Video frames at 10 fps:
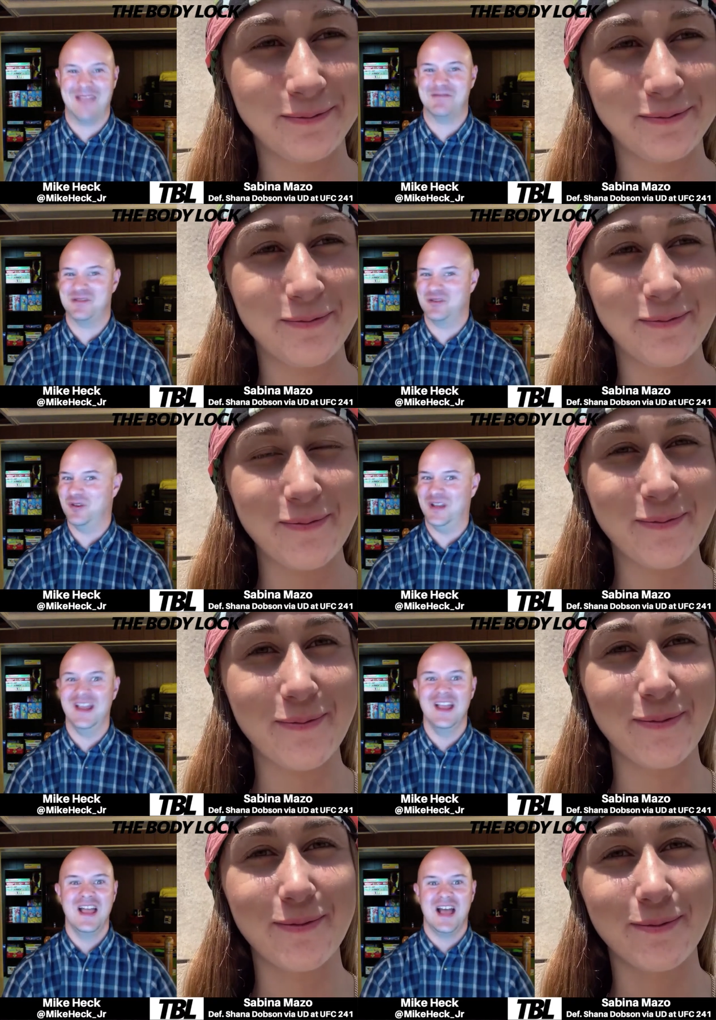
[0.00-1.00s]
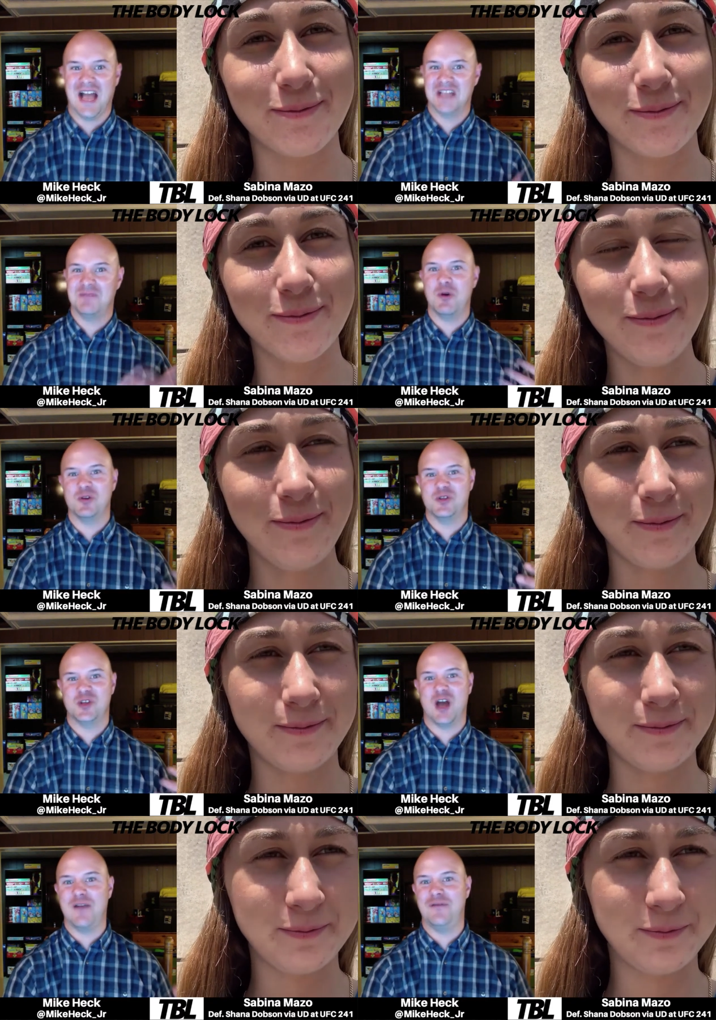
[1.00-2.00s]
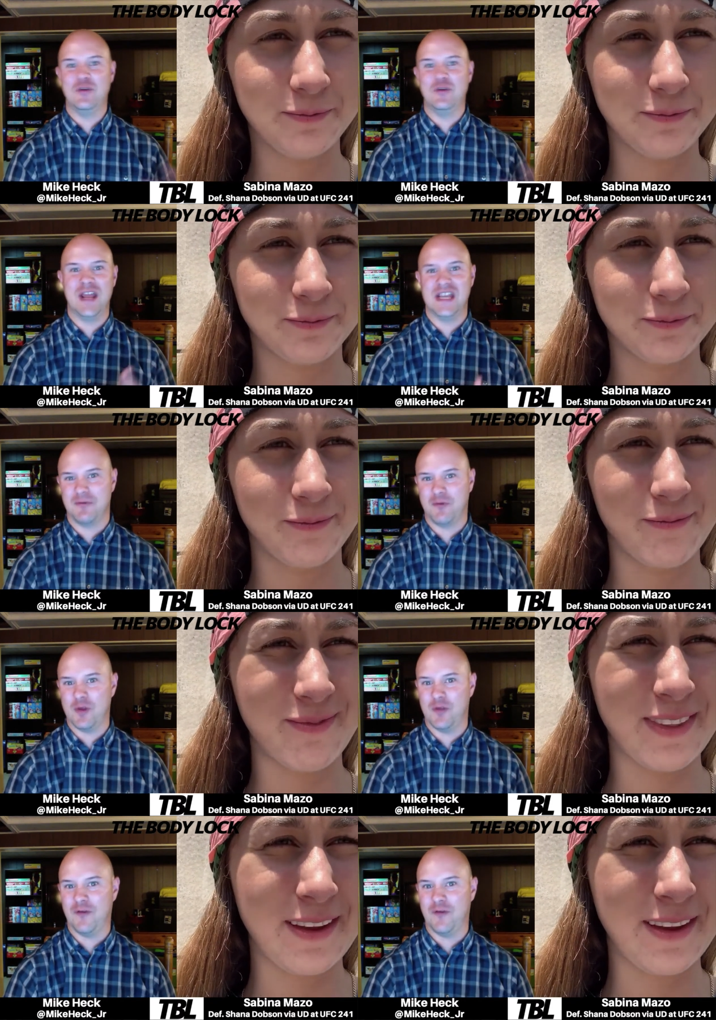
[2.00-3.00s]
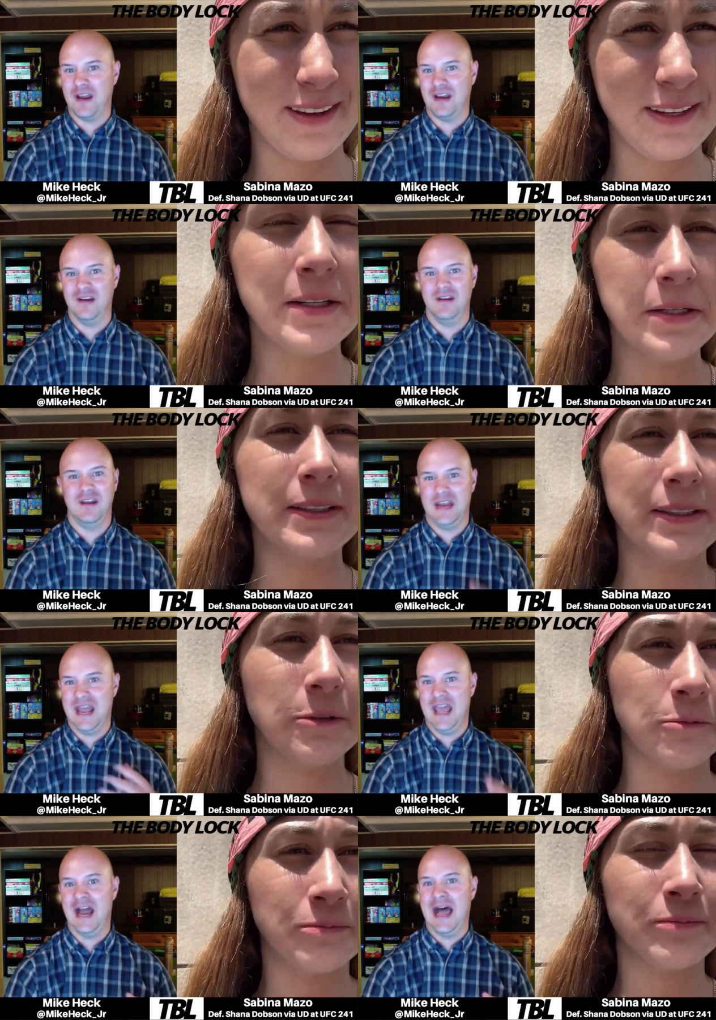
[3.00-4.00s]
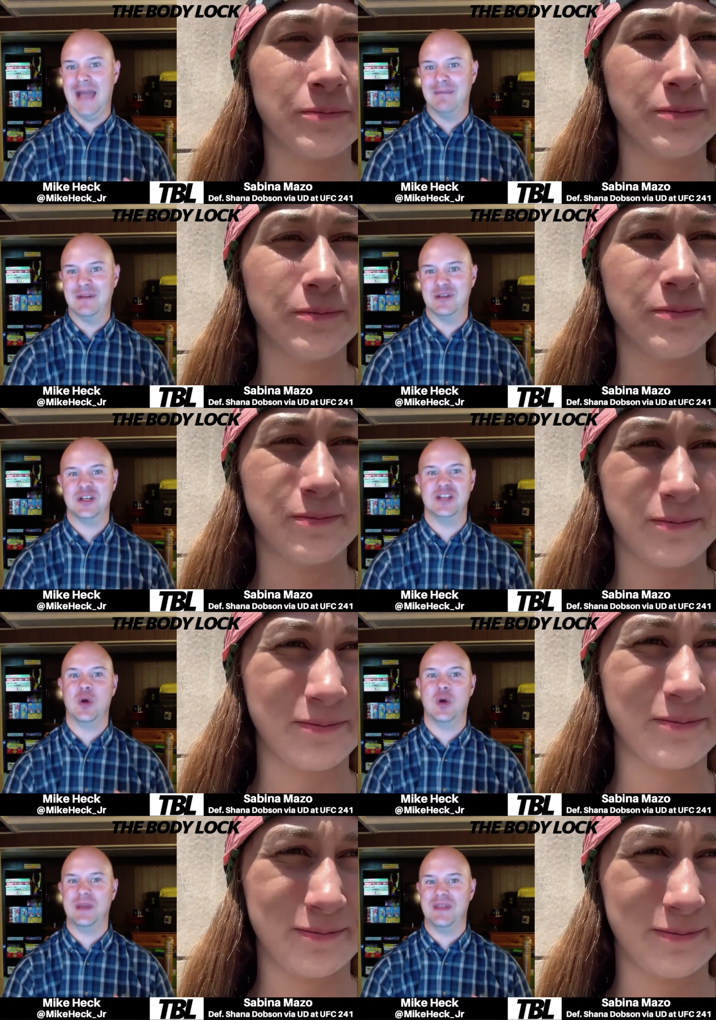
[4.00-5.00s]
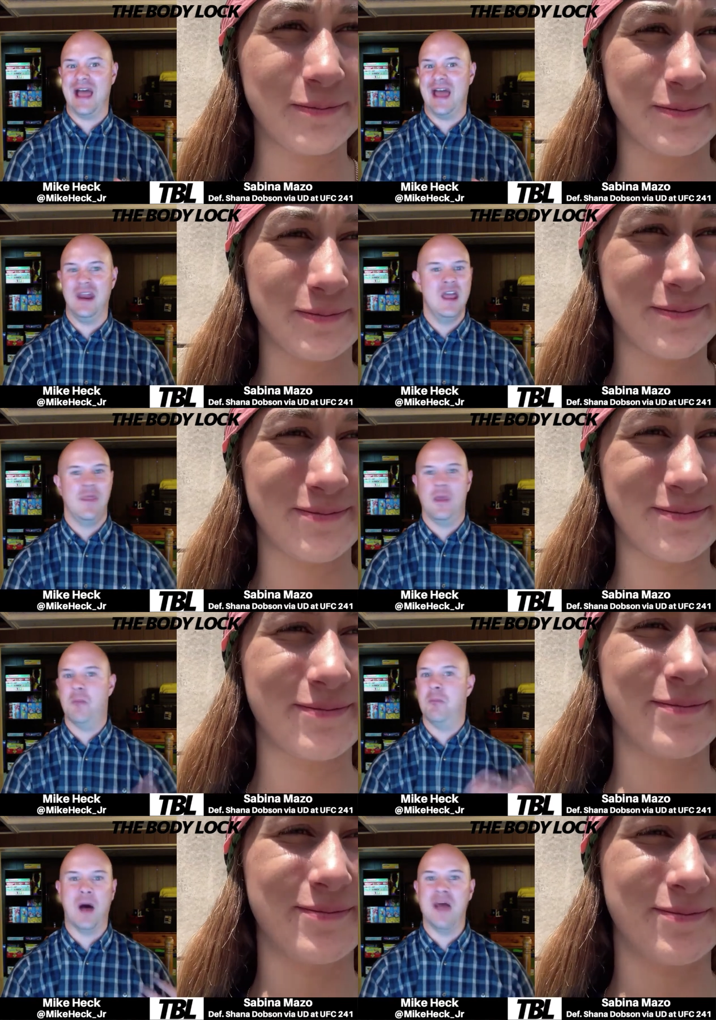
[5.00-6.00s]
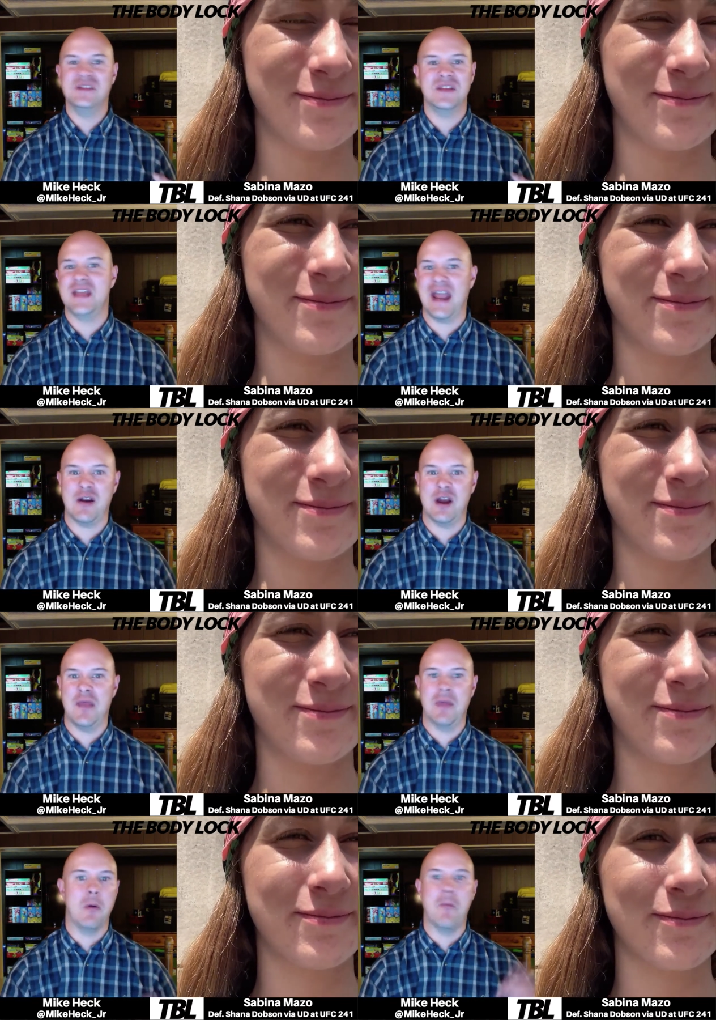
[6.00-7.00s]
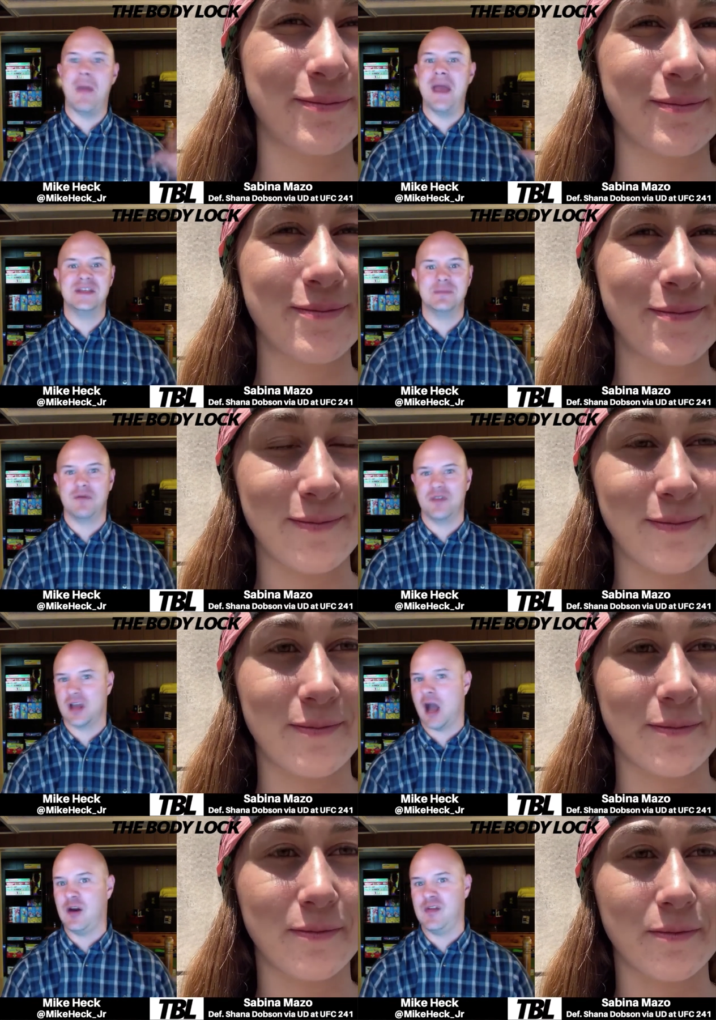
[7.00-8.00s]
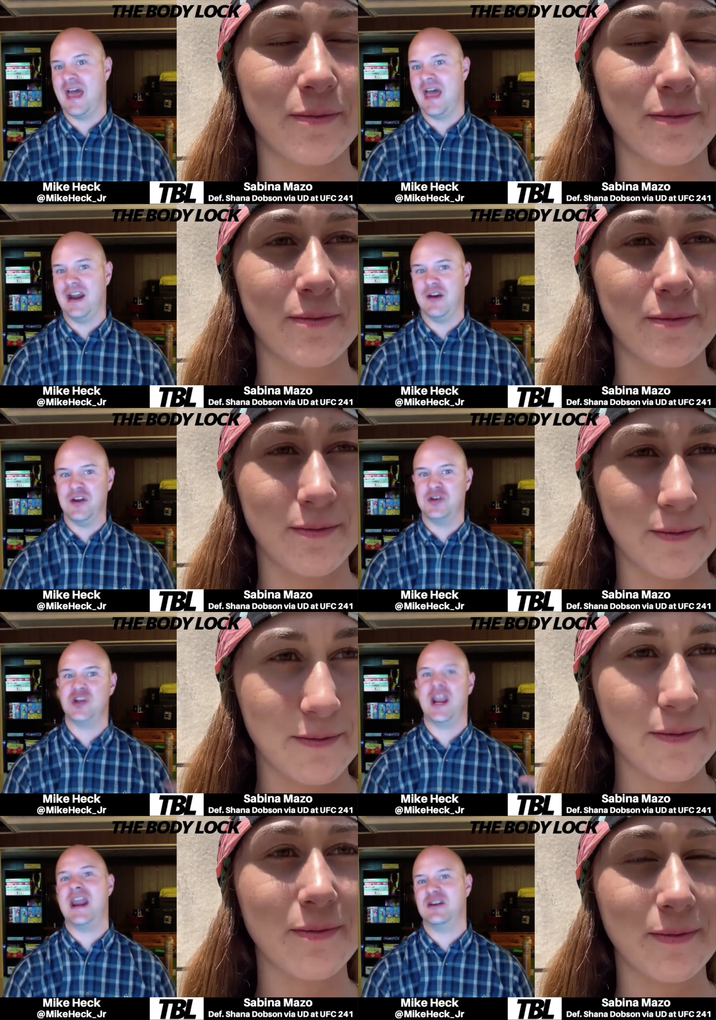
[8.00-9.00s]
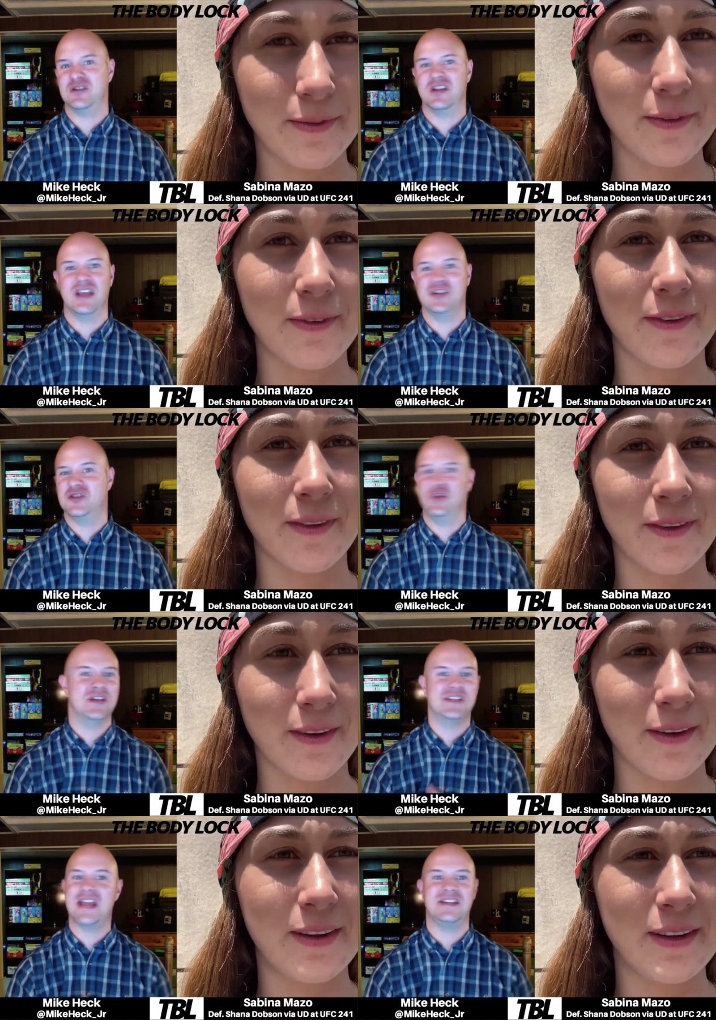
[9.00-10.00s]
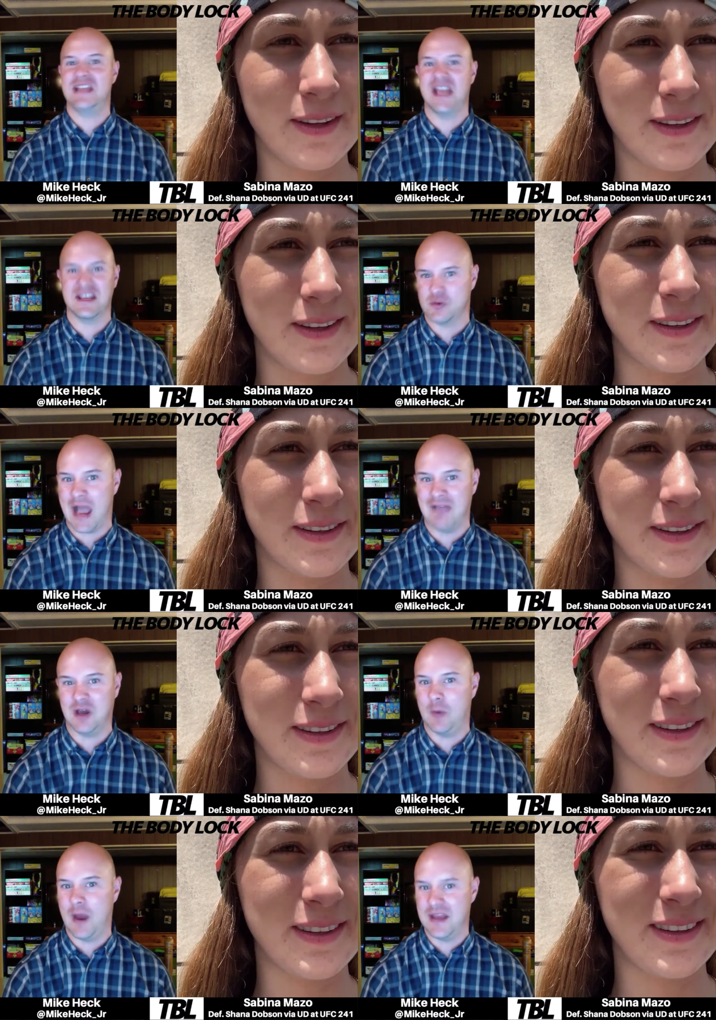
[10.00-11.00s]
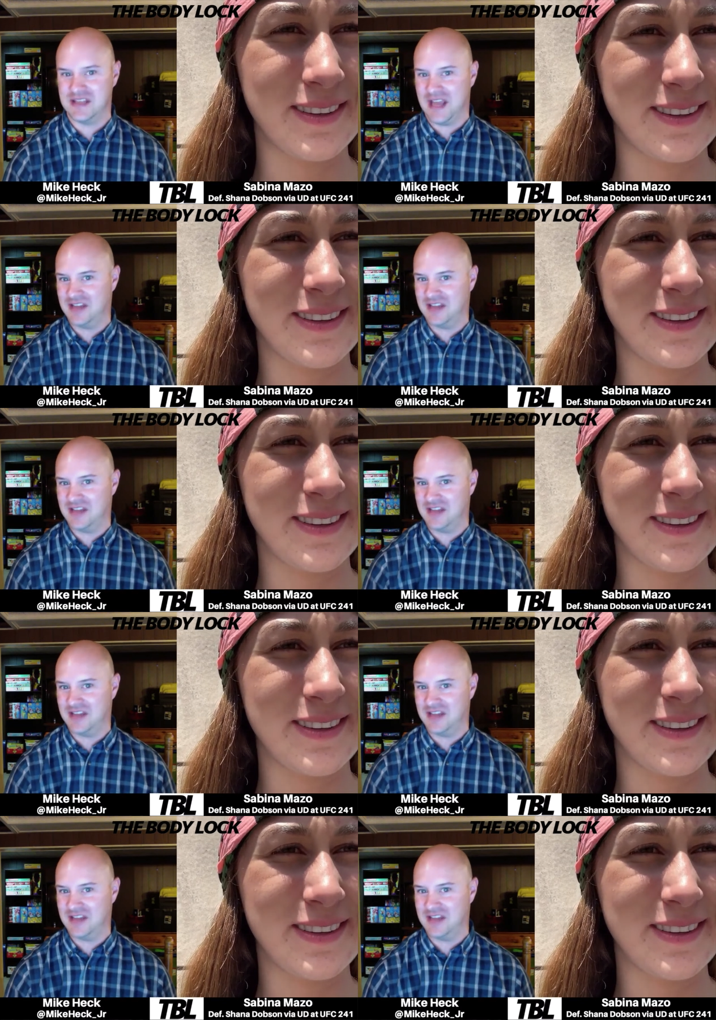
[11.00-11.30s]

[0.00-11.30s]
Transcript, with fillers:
Speaker 1: Absolutely. I spoke with Shana a few days before the fight in Anaheim, and she had told me that the buzz in the area, the momentum of the card in that area changed as soon as Nate Diaz arrived on Wednesday.